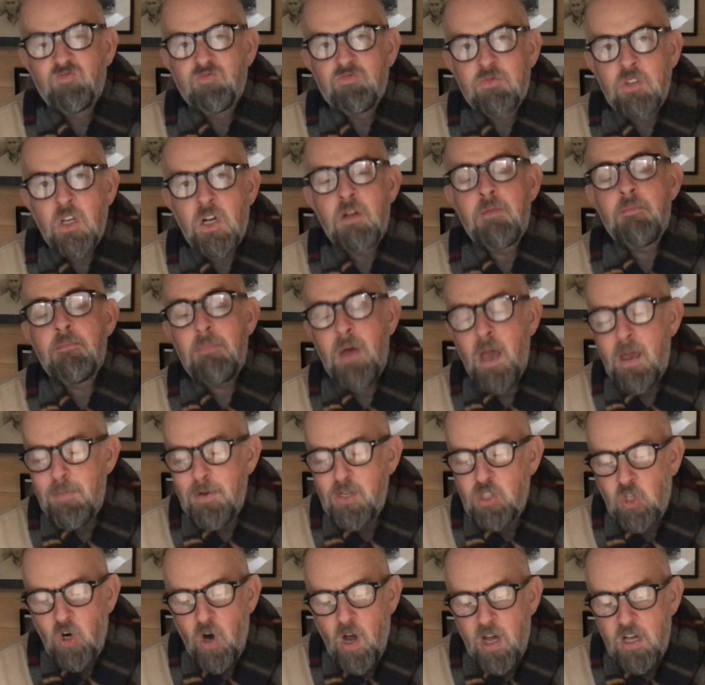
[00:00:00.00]
"Dunno, maybe
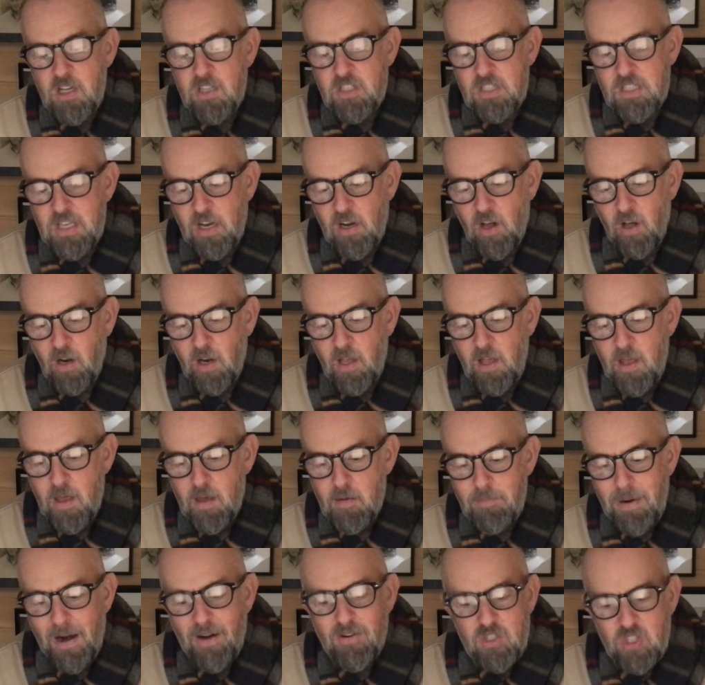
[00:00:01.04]
drugs," said Ollie.
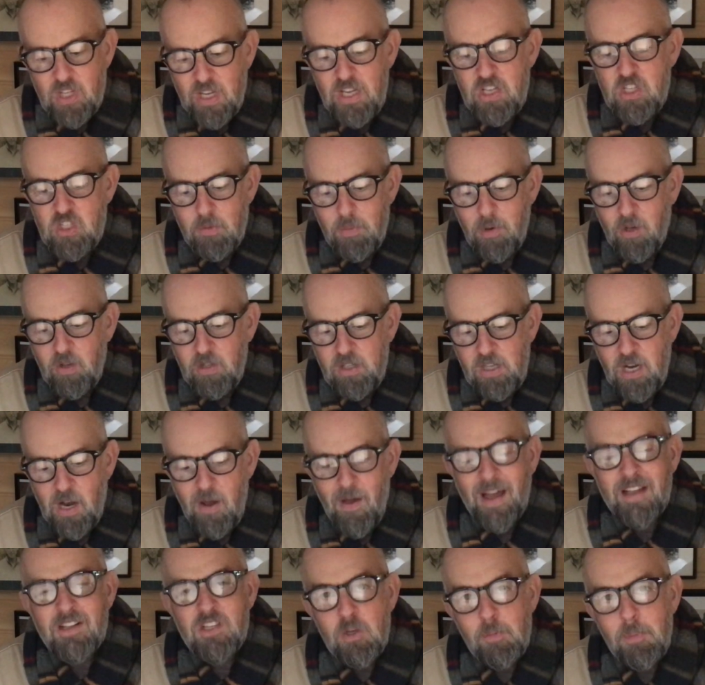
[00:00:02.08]
"Paracetamol,
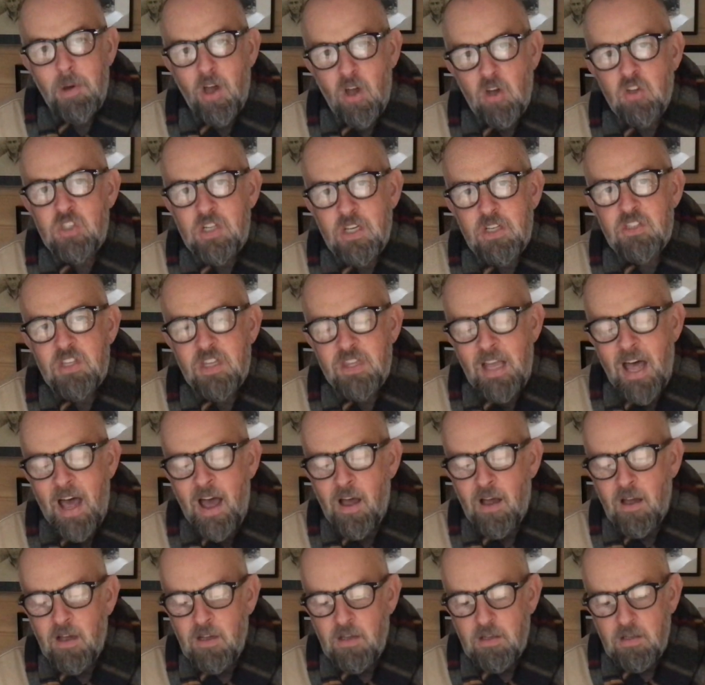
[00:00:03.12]
antibiotics and that."
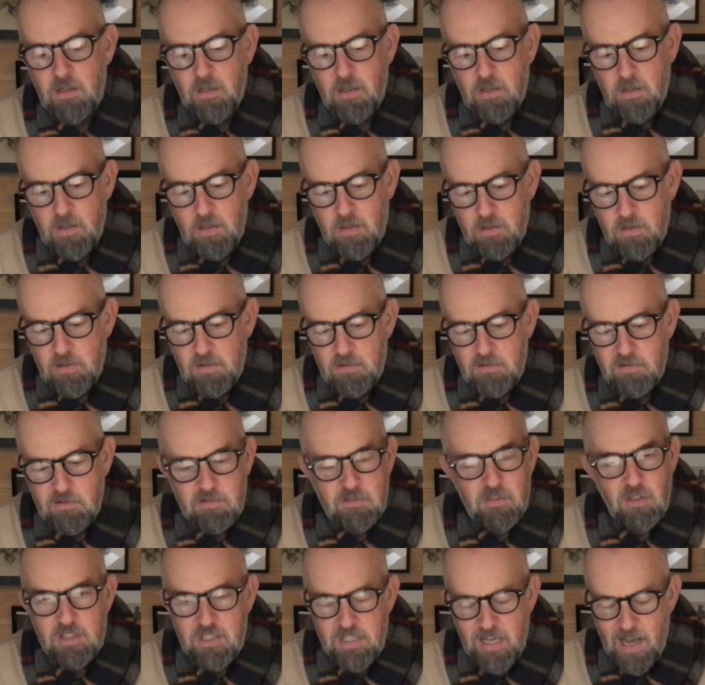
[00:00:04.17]

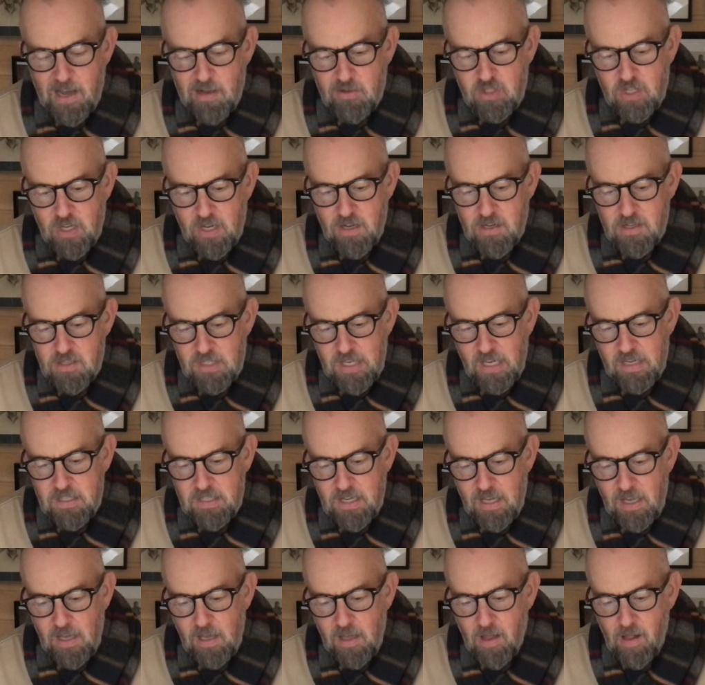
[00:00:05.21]
"Oh, I doubt it," said
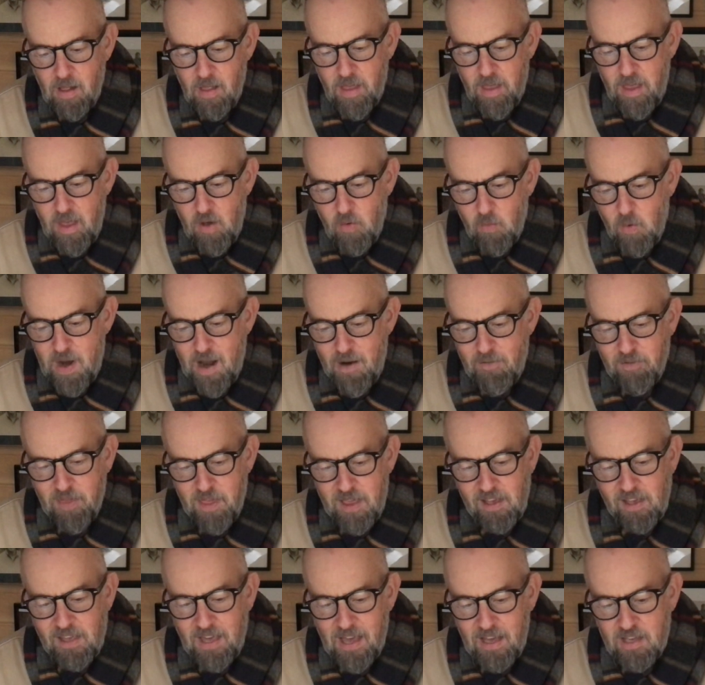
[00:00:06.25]
Deke. "When everything
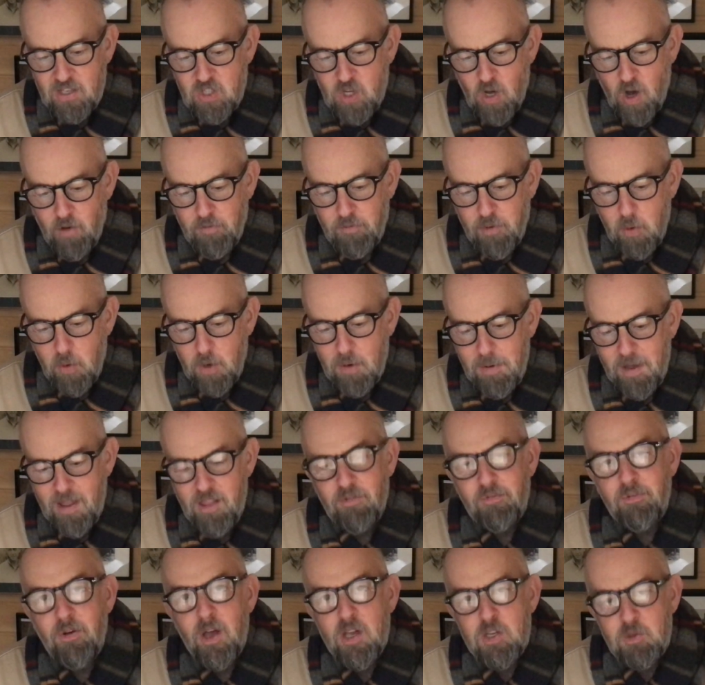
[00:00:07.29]
kicked off, it would have been the
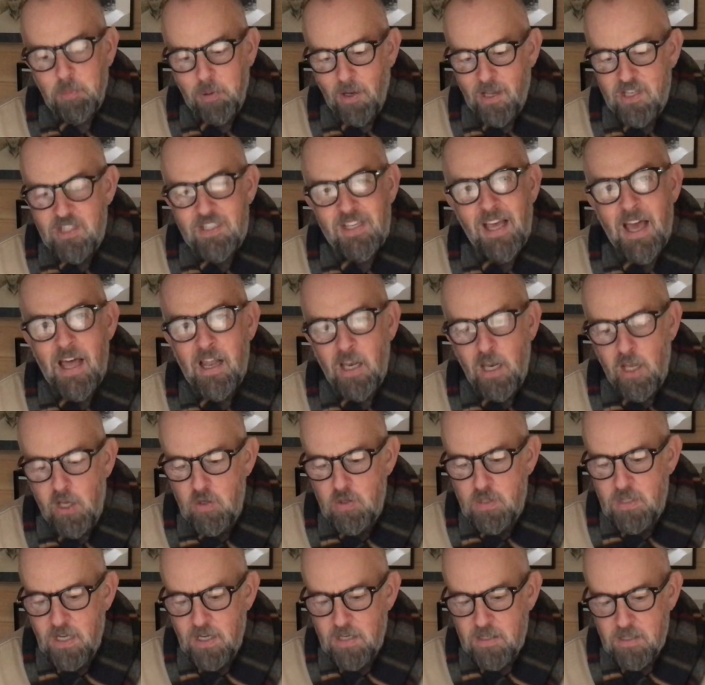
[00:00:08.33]
first place to get
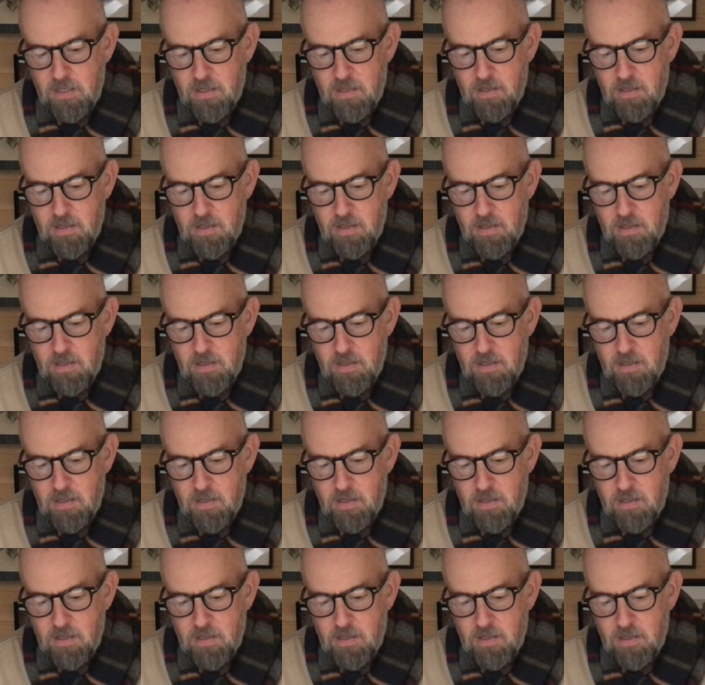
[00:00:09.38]
looted."